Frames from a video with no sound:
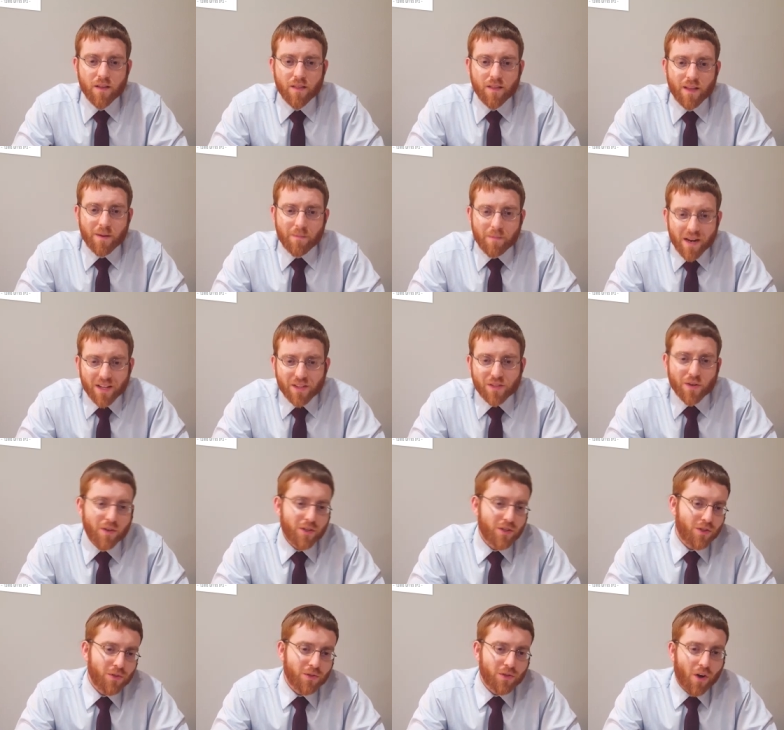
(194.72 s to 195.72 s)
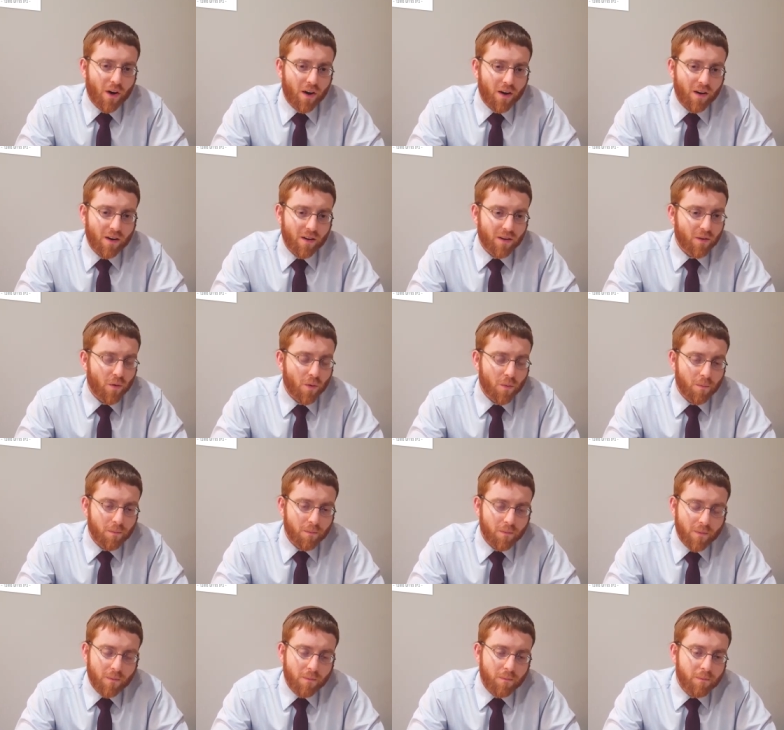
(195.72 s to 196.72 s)
that many Torah Jews
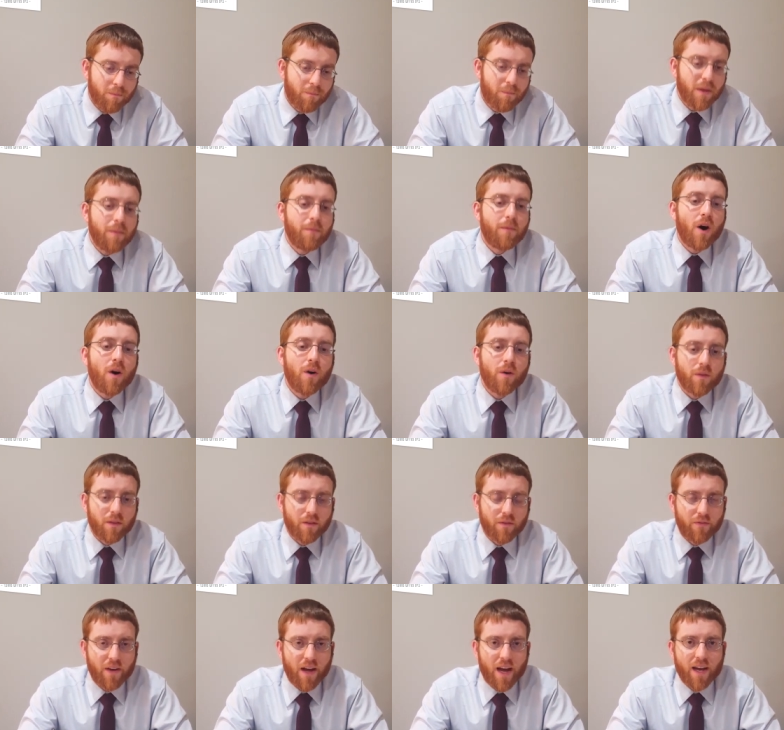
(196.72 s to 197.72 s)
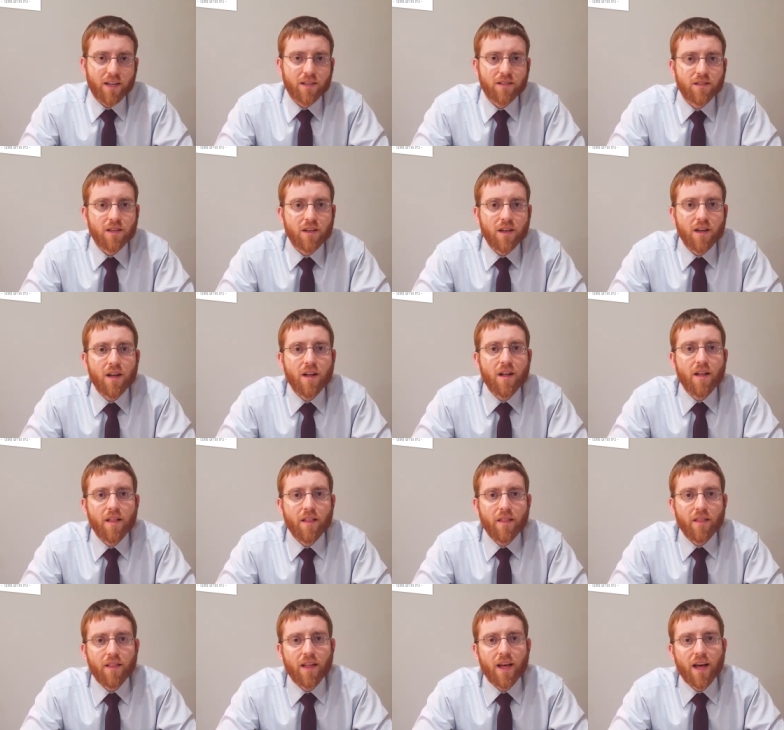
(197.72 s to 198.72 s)
bemoan the fact
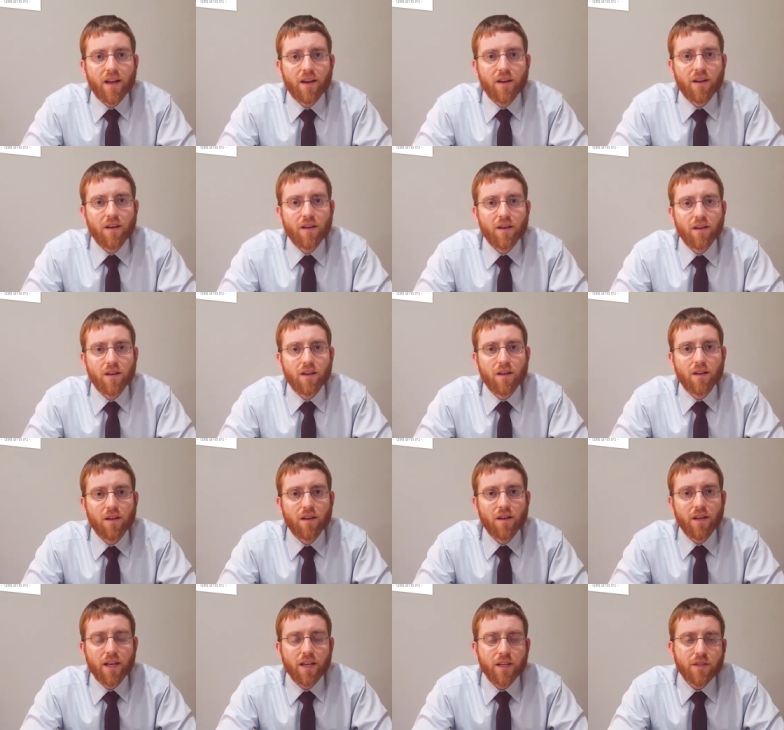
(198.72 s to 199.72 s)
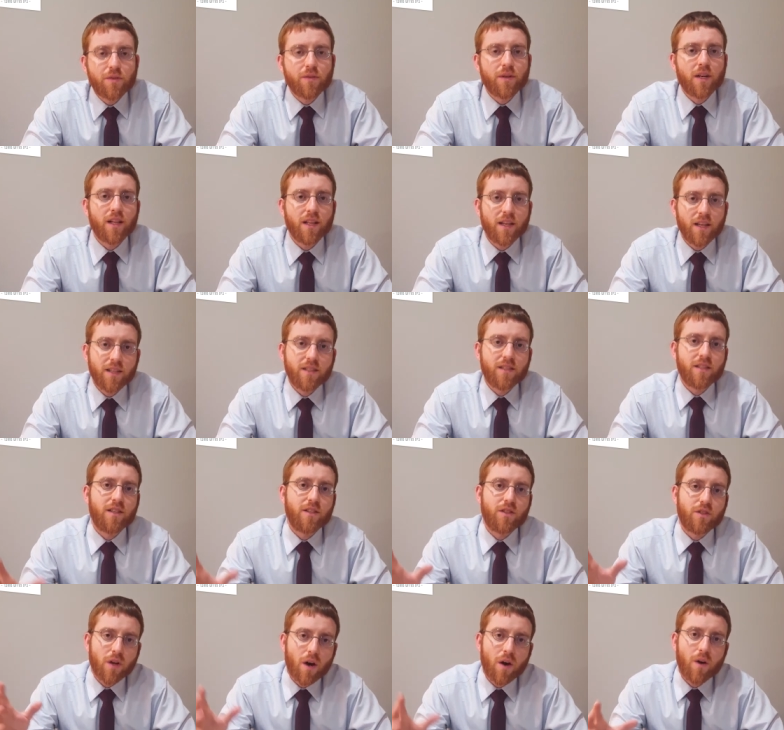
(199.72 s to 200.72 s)
that Israel is in a
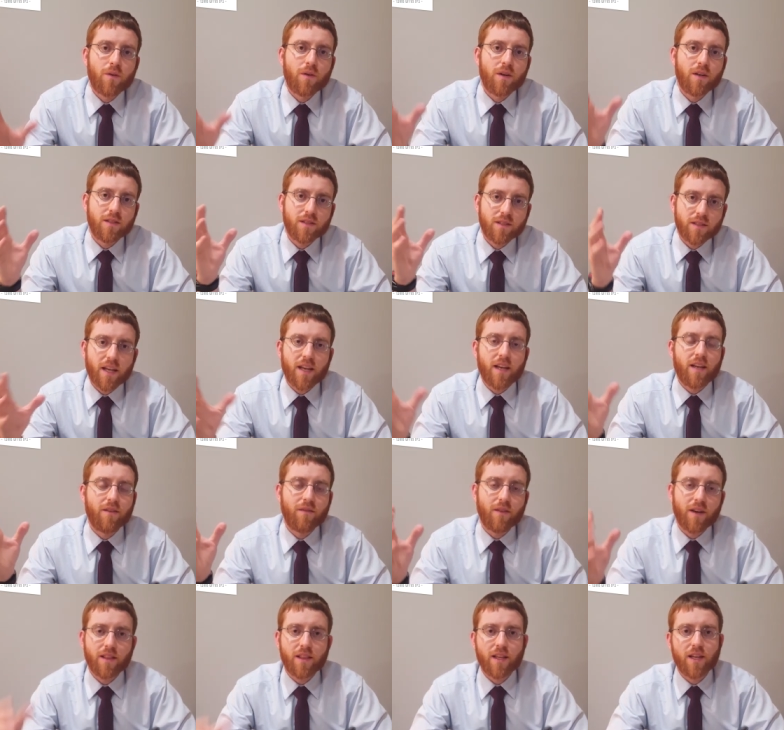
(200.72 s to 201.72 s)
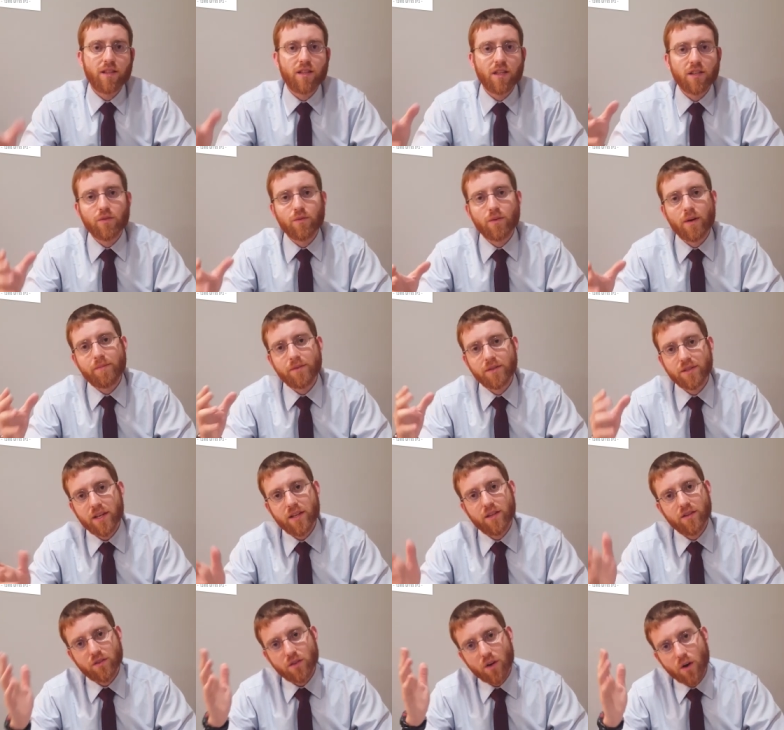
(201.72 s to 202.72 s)
Torah state, right? That it doesn't
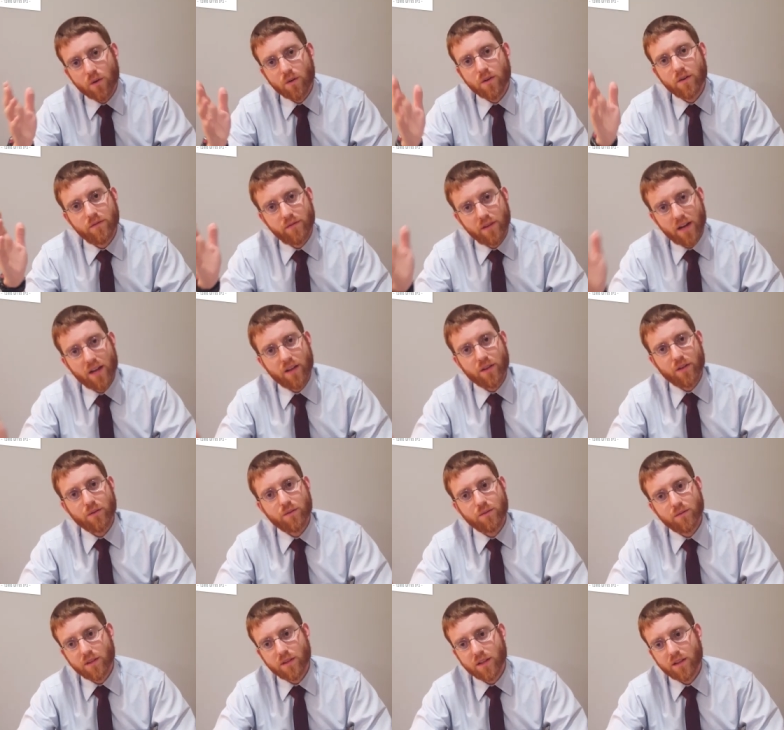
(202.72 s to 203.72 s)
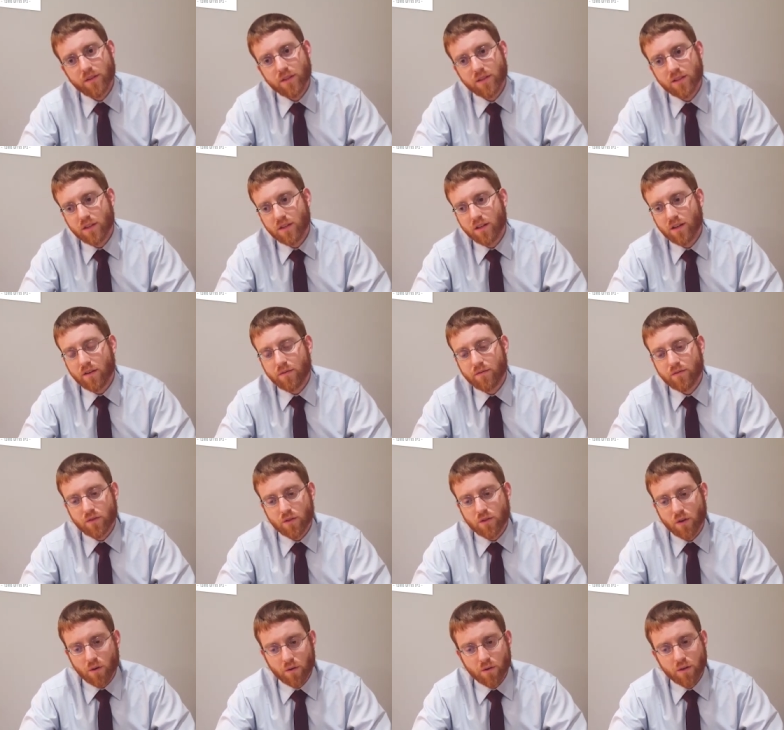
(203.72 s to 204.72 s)
represent Torah values, that there isn't enough
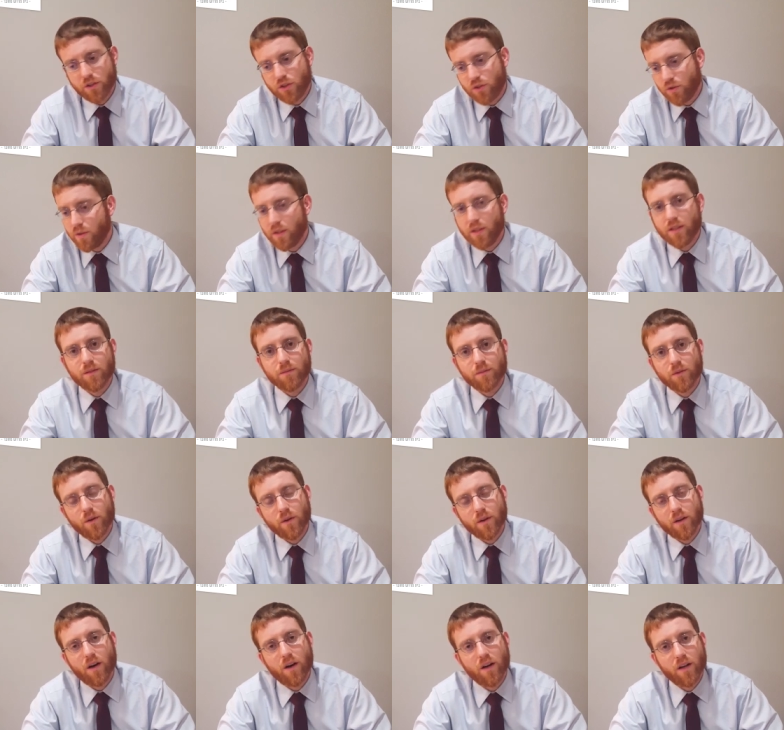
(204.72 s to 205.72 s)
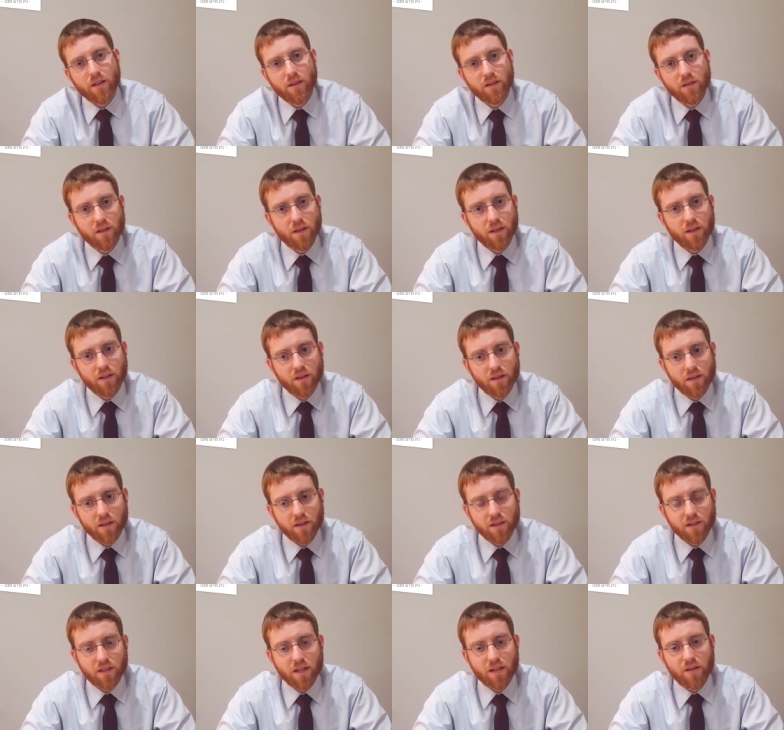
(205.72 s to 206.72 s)
Torah Judaism going on in the, in, in
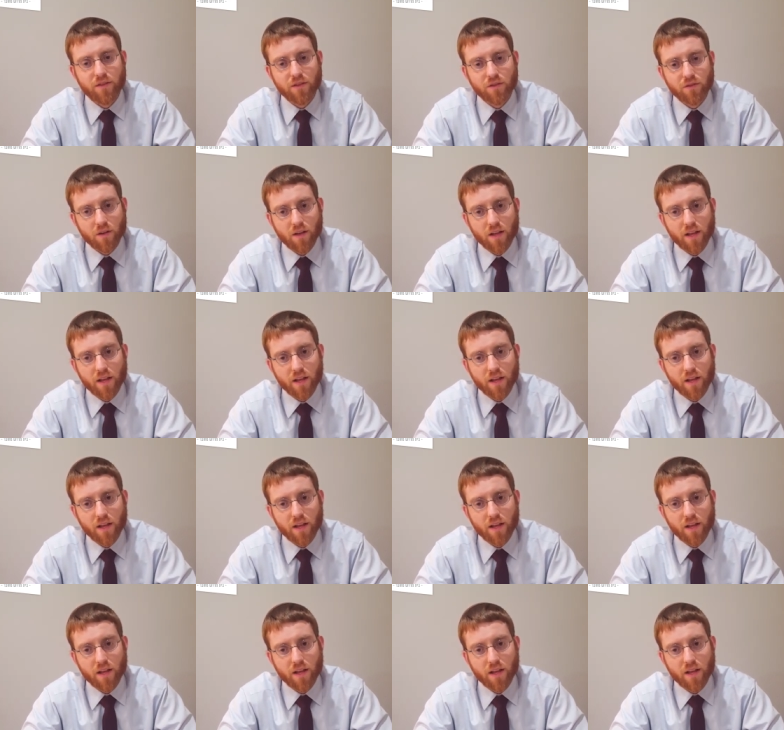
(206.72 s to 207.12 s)
the state of Israel.